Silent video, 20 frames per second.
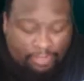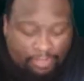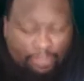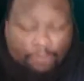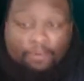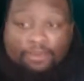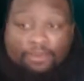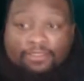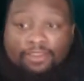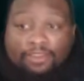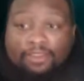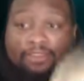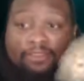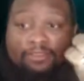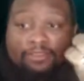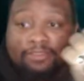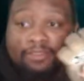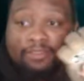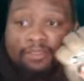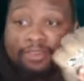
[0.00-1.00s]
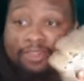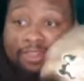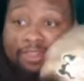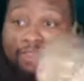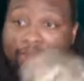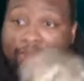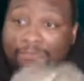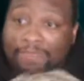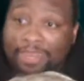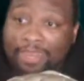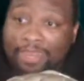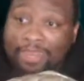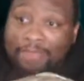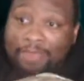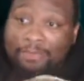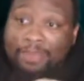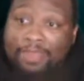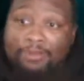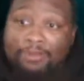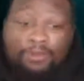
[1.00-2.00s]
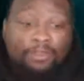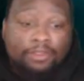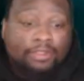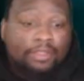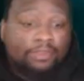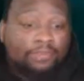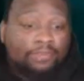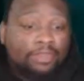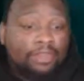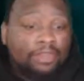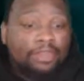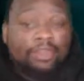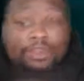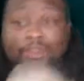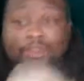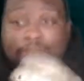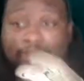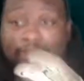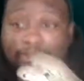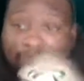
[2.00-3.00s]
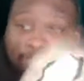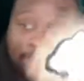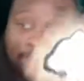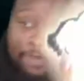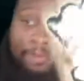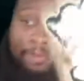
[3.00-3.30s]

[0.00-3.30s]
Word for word: which is the left-handed power glove. And then on the left-handed